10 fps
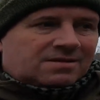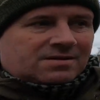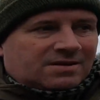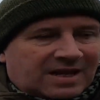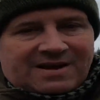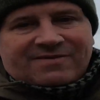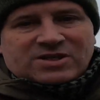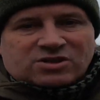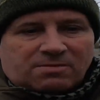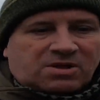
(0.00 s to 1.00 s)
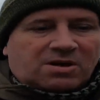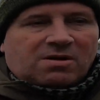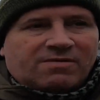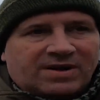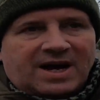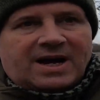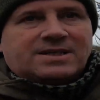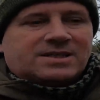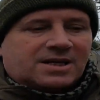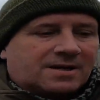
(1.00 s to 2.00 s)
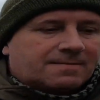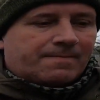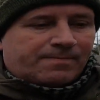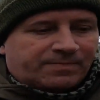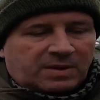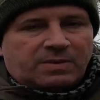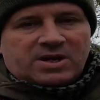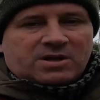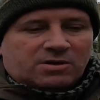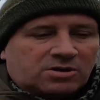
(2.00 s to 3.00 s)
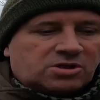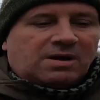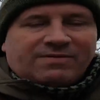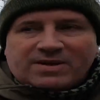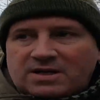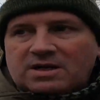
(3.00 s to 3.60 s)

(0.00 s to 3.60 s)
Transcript: leaving something overnight, really close to having,